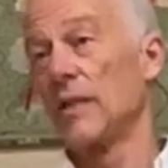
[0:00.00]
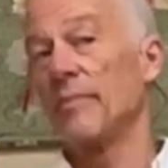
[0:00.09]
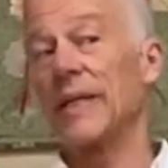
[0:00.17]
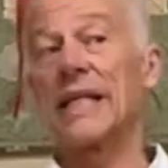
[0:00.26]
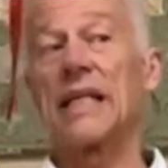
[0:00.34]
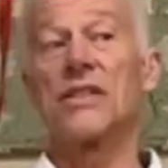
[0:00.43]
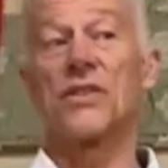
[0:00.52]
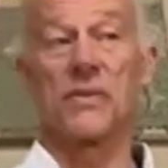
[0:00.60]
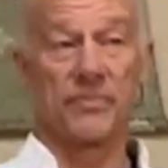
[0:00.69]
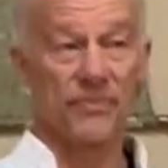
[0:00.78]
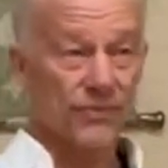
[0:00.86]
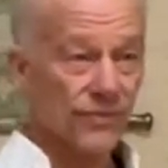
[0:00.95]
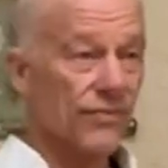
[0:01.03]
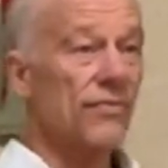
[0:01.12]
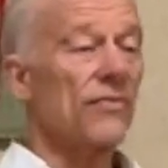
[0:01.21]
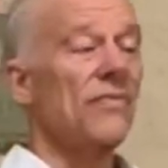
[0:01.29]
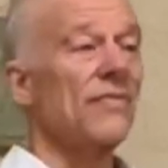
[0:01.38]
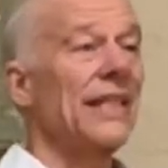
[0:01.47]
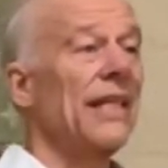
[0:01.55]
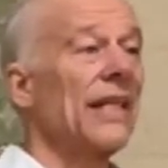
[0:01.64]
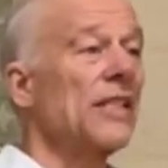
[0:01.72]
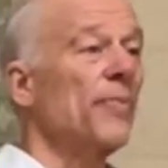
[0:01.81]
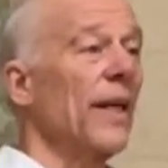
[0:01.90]
Because,
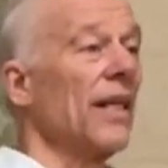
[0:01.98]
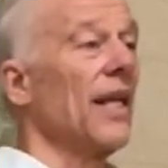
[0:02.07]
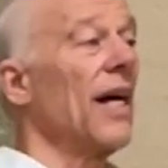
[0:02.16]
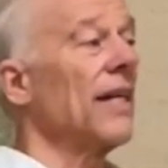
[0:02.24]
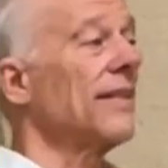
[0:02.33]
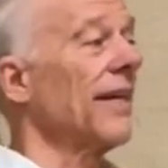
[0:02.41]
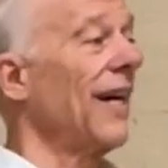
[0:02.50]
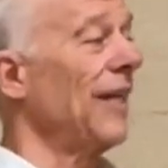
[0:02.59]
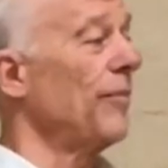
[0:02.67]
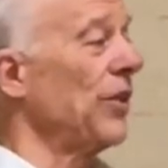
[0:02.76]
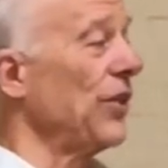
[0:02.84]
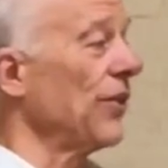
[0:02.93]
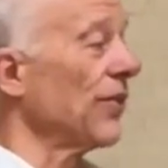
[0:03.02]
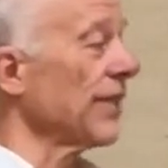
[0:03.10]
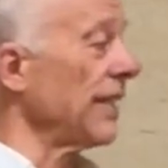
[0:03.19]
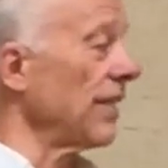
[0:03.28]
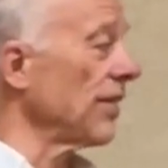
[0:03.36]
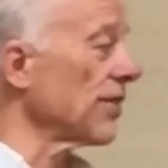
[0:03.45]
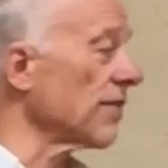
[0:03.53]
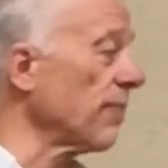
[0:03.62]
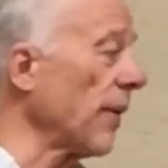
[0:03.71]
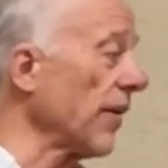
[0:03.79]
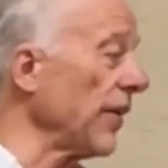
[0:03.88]
and I spent a lot of time in the early years
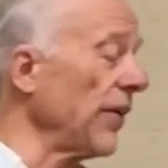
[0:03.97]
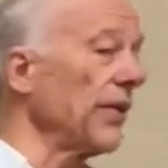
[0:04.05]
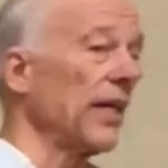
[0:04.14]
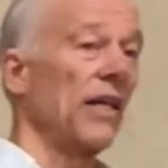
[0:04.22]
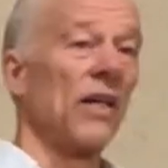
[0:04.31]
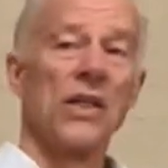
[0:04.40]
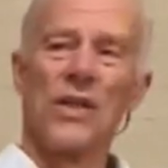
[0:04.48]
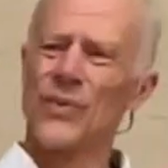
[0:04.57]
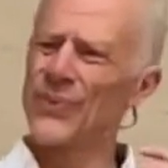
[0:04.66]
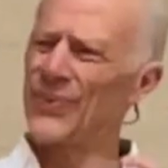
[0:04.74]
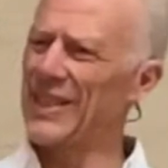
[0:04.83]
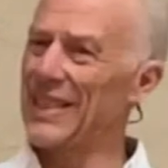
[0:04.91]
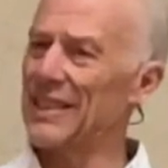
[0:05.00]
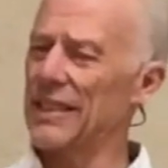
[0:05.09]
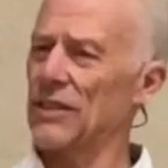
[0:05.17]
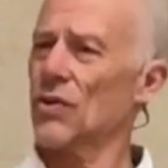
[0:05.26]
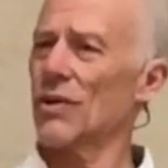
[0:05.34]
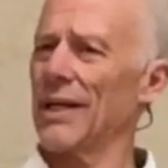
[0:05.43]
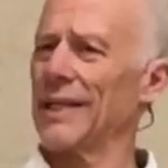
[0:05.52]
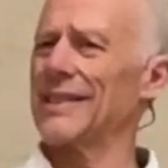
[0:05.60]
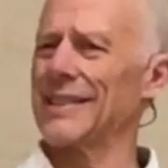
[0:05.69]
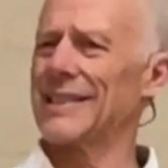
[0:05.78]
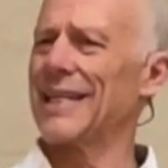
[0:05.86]
of ParaYoga really
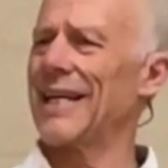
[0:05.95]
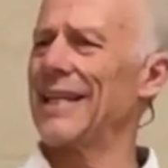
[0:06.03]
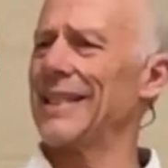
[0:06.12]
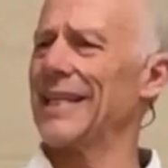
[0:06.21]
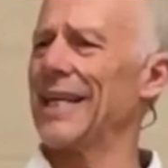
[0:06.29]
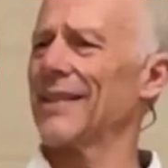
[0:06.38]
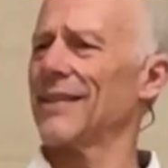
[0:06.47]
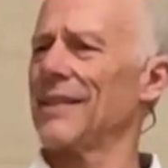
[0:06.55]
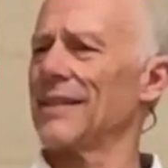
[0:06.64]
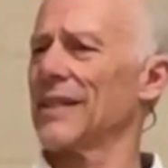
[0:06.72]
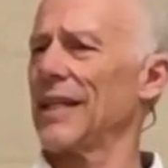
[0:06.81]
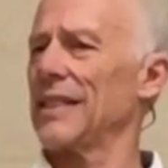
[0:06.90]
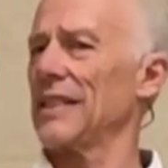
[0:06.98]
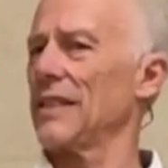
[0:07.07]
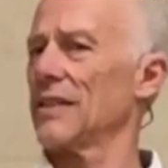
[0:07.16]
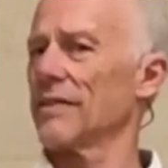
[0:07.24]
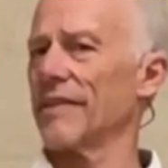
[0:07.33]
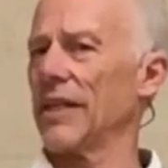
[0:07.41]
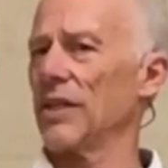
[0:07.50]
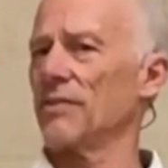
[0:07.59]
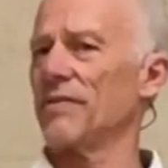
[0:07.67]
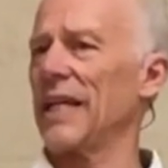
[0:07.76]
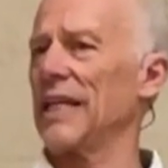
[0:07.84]
trying to tie together these ideas of
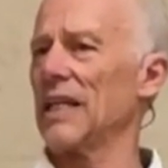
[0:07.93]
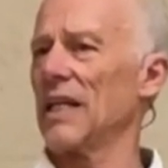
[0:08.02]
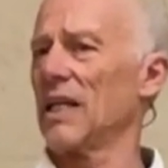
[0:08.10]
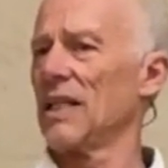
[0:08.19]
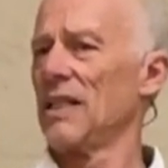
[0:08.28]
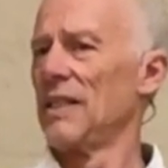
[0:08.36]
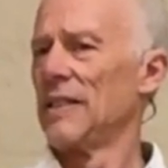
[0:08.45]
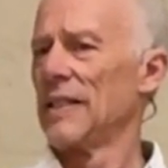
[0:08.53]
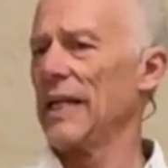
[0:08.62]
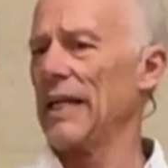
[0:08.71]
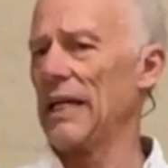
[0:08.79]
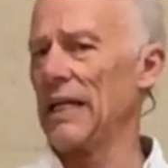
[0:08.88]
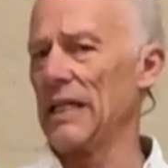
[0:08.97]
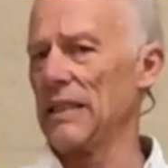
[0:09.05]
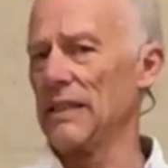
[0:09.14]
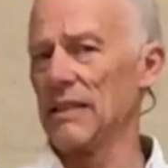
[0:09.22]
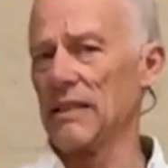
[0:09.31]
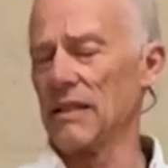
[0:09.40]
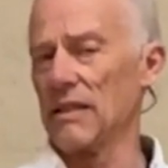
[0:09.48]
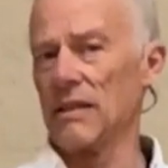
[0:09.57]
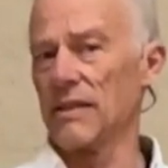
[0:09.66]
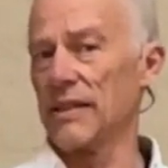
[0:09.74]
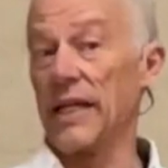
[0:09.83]
Ayurveda and
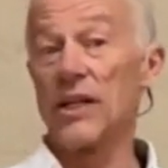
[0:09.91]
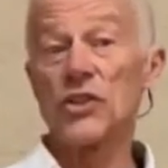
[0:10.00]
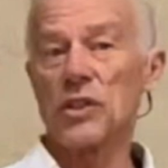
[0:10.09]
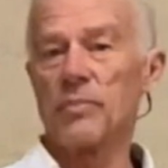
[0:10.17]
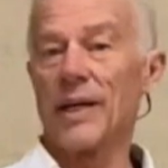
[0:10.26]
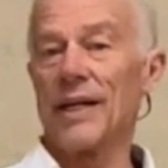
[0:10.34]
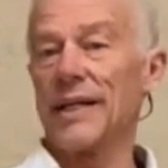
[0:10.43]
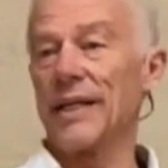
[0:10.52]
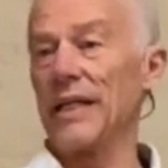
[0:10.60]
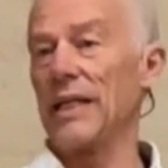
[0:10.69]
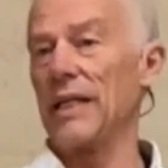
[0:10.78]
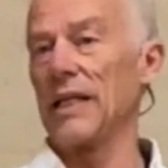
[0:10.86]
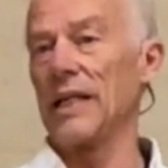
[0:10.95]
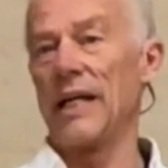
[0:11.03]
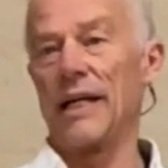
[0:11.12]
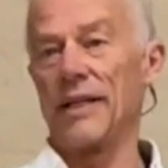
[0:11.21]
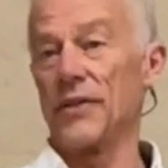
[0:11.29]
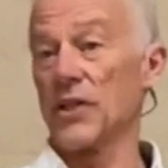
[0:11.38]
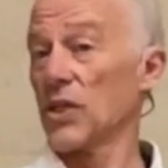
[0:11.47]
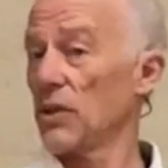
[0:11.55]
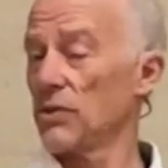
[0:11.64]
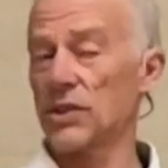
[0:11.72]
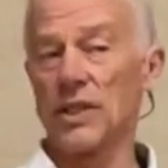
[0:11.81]
uh, the energy body and the
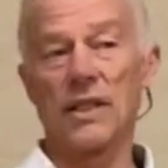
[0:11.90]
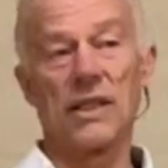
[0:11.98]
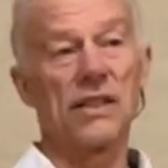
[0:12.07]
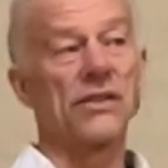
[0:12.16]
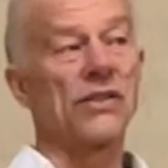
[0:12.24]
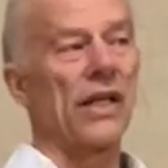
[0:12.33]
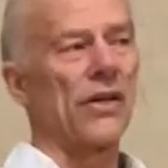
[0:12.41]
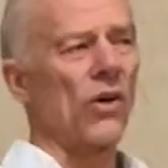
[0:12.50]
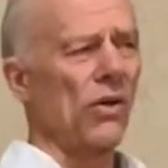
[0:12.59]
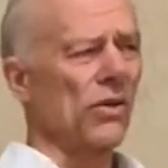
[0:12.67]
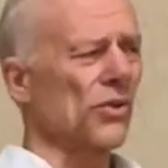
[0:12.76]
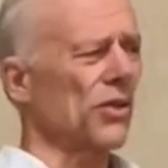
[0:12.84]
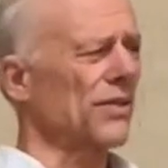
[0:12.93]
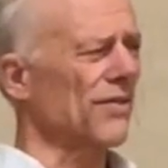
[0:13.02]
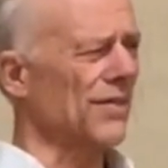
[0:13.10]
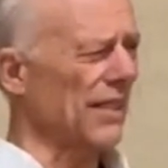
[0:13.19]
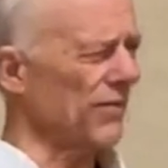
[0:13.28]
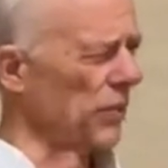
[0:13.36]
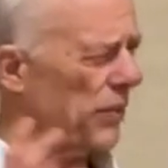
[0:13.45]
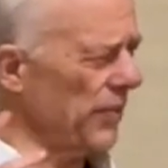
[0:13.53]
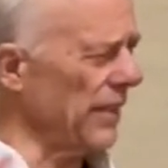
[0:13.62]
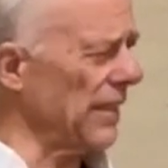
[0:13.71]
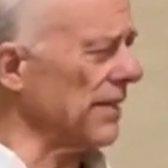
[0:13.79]
koshas and all sorts of stuff. We
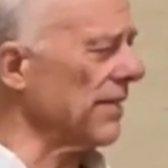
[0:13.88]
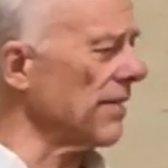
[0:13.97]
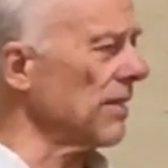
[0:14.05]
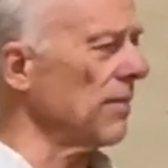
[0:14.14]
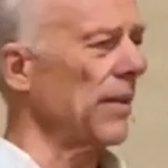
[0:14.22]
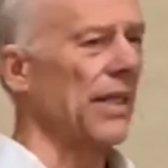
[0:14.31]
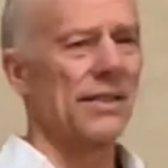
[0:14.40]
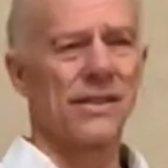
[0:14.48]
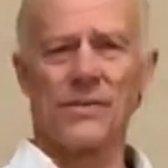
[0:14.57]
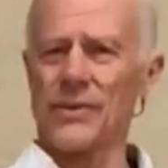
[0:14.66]
really systemized it.